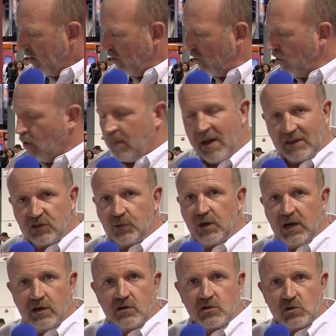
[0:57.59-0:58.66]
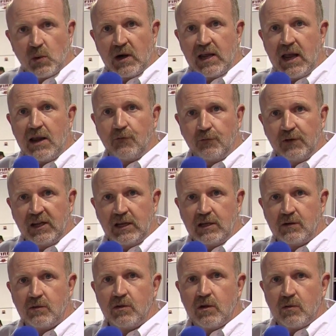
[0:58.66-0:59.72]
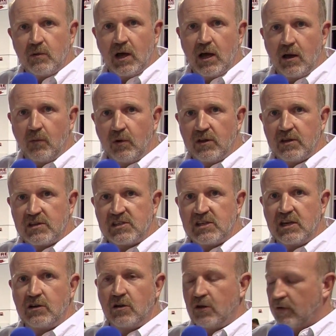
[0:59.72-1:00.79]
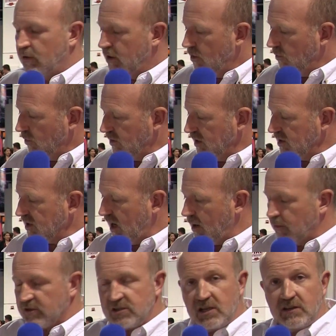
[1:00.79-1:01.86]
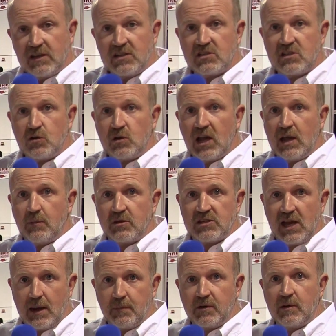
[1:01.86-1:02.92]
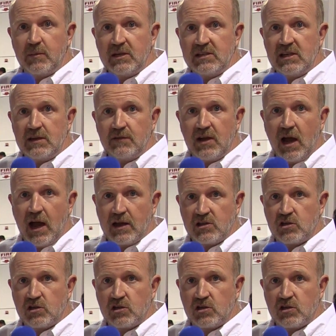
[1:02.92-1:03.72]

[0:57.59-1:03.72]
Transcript: You can go about 328 feet uh, with a signal with these cables, and these two cables happen to be DVI.